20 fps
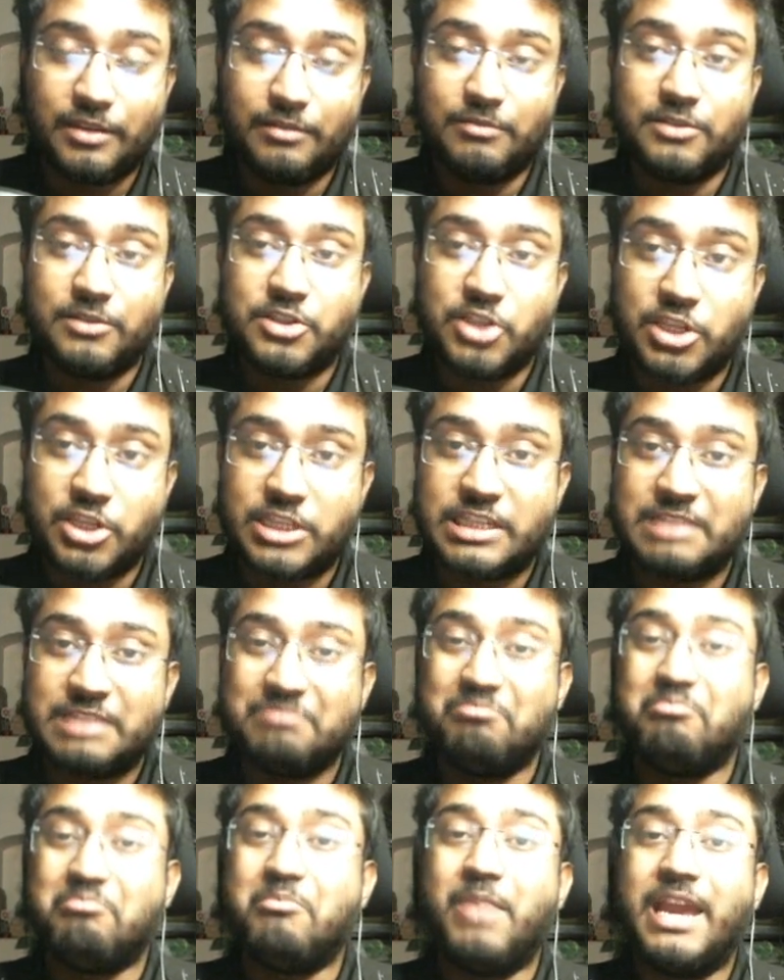just
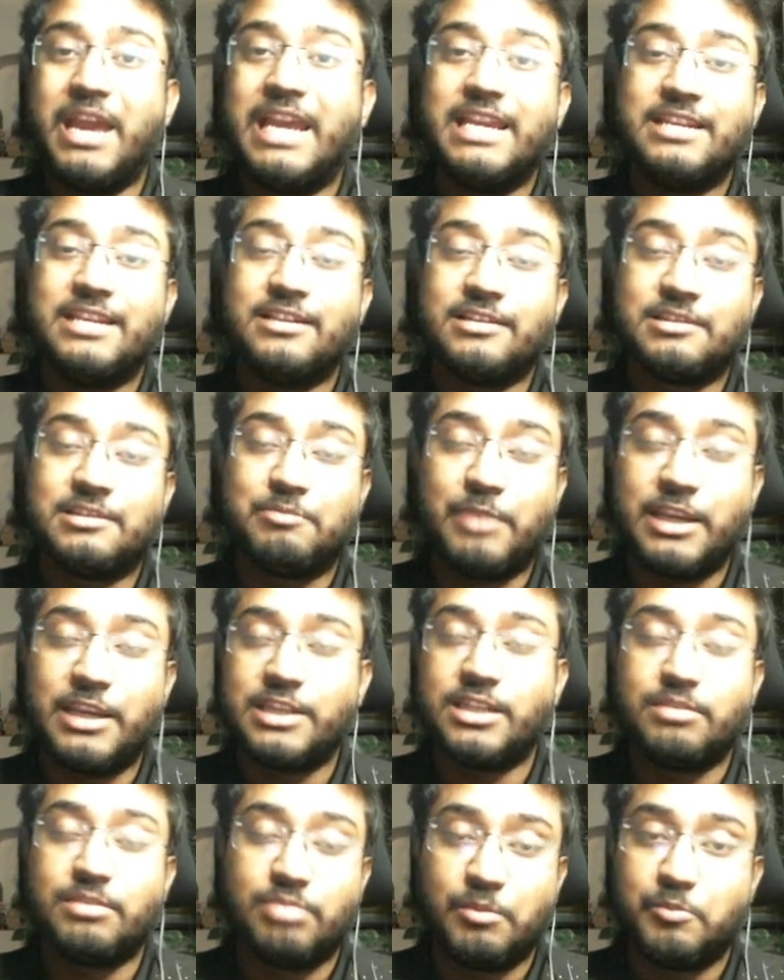made a
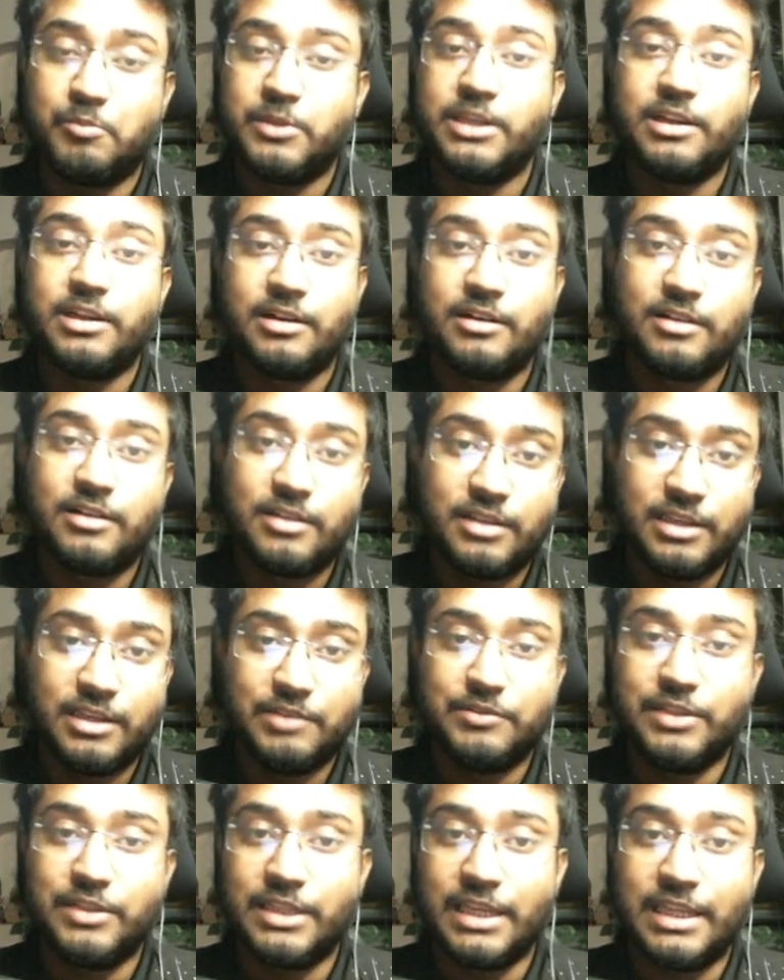spaceship appear
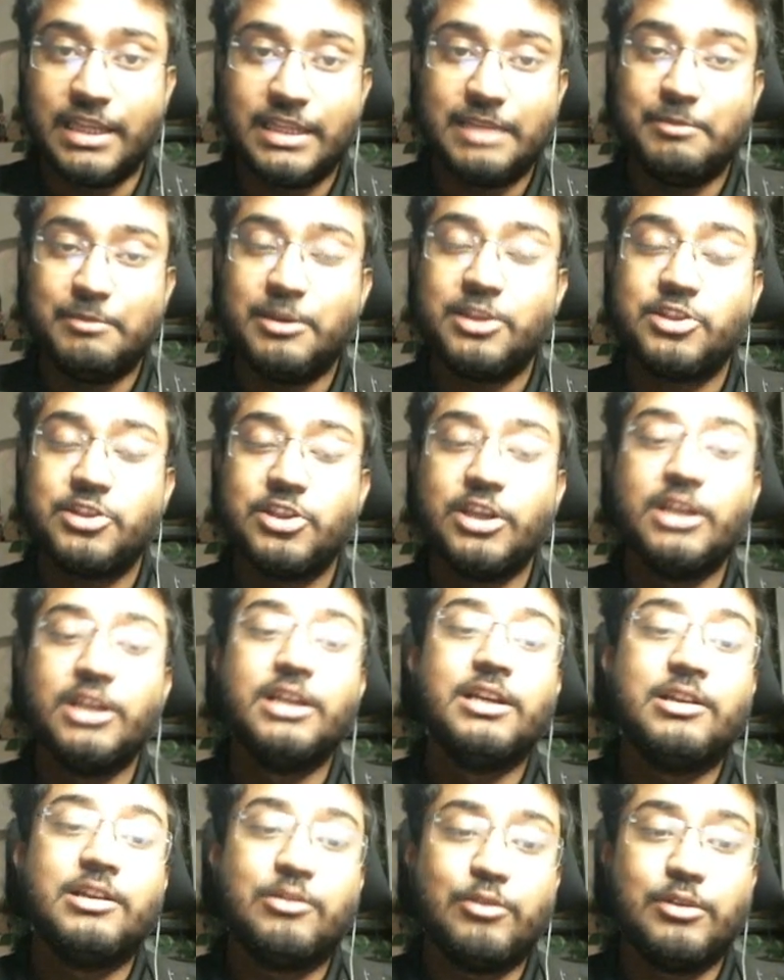using an image.
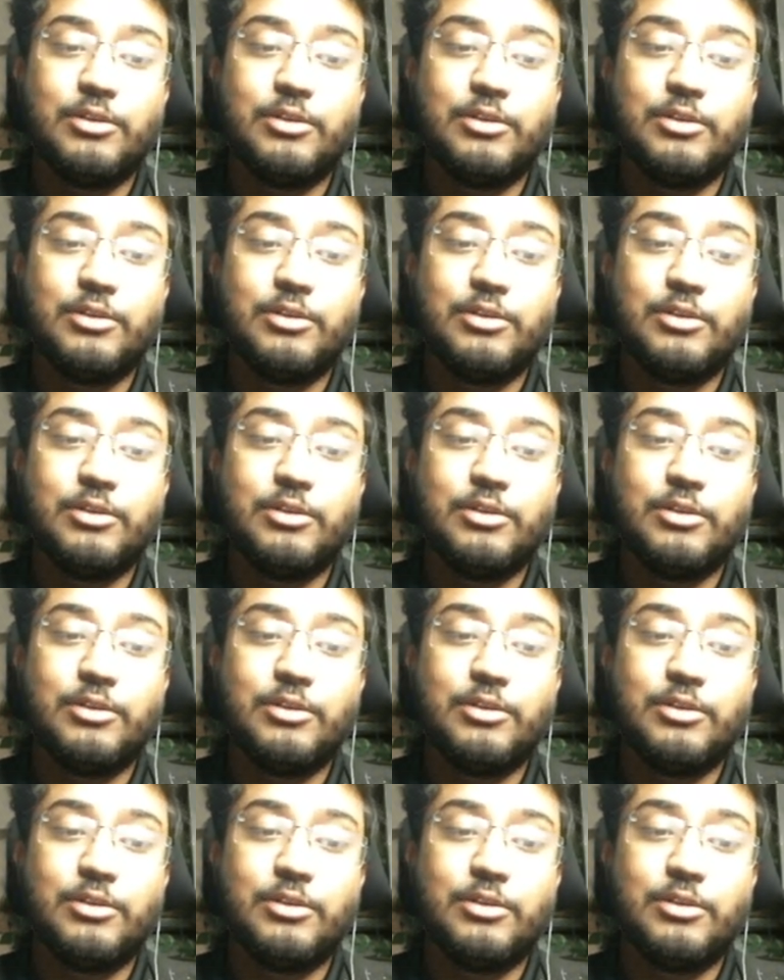We'll